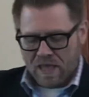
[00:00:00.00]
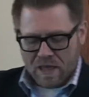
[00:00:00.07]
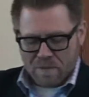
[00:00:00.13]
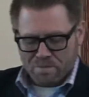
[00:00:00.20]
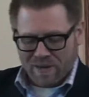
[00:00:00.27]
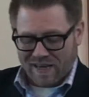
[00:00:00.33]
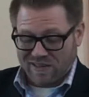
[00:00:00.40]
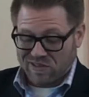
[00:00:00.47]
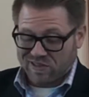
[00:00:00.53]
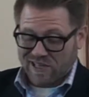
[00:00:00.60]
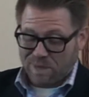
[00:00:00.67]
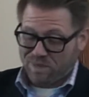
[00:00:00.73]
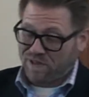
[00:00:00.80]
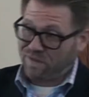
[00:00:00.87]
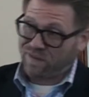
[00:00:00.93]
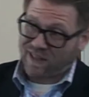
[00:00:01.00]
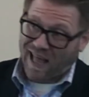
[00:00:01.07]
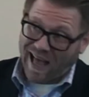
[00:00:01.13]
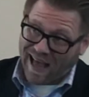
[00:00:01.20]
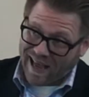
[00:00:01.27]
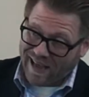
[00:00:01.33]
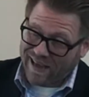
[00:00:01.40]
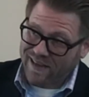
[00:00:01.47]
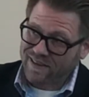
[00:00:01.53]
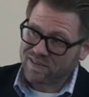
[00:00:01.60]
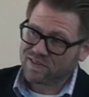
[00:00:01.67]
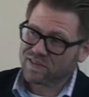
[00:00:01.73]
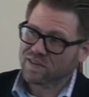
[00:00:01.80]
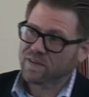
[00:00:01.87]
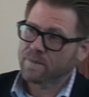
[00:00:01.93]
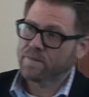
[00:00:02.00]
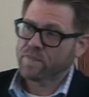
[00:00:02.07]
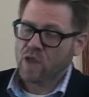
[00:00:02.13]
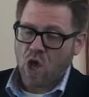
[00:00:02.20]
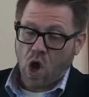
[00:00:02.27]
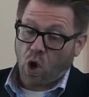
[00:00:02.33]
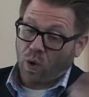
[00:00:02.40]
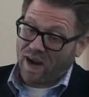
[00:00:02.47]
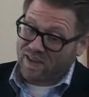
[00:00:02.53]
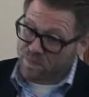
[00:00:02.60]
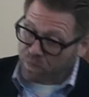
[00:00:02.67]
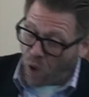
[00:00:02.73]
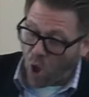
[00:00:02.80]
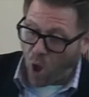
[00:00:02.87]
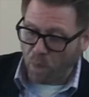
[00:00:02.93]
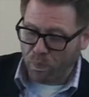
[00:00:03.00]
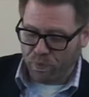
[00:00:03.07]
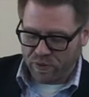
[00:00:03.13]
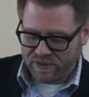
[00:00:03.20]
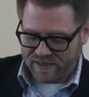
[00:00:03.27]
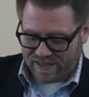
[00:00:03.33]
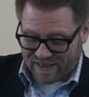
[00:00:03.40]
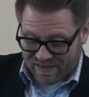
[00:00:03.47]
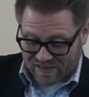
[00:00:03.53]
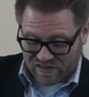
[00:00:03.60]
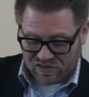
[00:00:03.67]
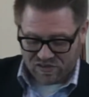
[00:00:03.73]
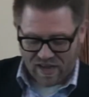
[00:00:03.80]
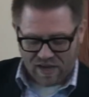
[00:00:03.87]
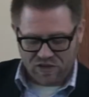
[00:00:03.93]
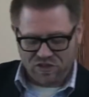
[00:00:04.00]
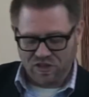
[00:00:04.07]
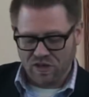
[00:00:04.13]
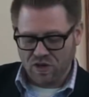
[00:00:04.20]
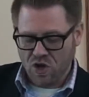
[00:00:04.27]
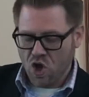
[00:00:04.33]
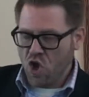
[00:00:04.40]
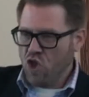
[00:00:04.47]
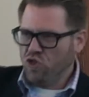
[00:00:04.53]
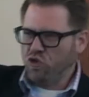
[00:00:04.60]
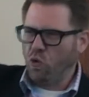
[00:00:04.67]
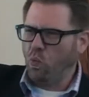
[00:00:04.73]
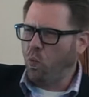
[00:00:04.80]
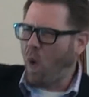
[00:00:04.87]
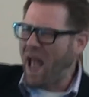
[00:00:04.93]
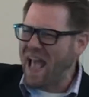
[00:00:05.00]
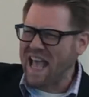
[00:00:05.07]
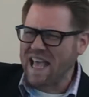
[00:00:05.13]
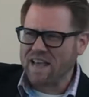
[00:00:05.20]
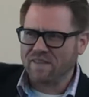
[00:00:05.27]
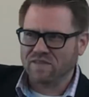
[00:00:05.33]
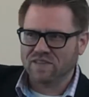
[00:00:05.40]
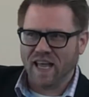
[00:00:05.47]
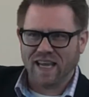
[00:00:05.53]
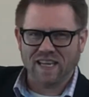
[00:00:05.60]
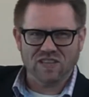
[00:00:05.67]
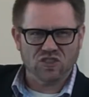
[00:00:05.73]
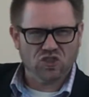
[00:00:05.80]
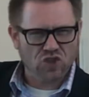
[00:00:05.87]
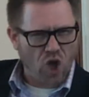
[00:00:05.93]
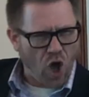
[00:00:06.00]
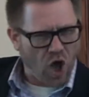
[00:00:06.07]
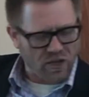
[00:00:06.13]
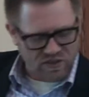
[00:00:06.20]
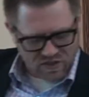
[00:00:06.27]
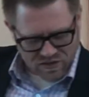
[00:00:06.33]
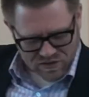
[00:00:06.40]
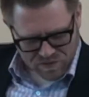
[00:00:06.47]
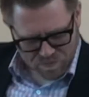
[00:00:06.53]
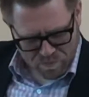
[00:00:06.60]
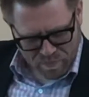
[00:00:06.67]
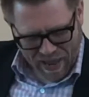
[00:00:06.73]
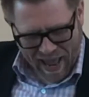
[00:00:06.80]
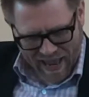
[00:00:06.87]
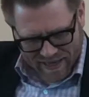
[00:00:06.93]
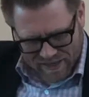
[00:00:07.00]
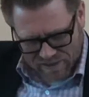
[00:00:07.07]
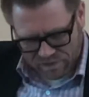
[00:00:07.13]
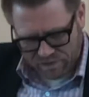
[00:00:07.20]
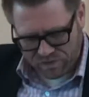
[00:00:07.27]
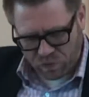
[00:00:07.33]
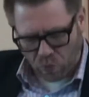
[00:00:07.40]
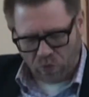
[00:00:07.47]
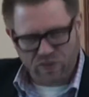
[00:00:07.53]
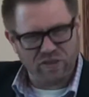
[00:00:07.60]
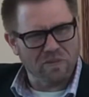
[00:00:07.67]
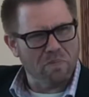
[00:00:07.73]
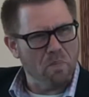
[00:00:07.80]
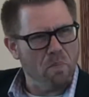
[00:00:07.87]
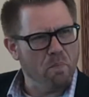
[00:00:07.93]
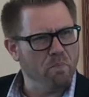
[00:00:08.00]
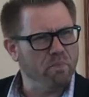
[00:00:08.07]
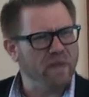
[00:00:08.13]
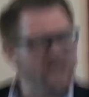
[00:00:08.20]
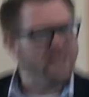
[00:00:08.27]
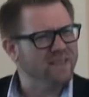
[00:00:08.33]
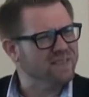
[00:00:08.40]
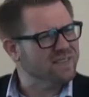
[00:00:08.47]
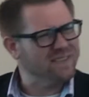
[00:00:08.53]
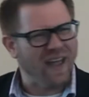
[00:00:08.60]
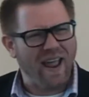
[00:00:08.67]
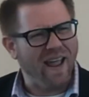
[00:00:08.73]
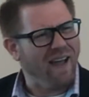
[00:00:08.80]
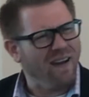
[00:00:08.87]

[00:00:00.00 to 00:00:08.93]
by deceptive lies, or as Paul puts it in this section, the waves that can toss us back and forth and beat us down.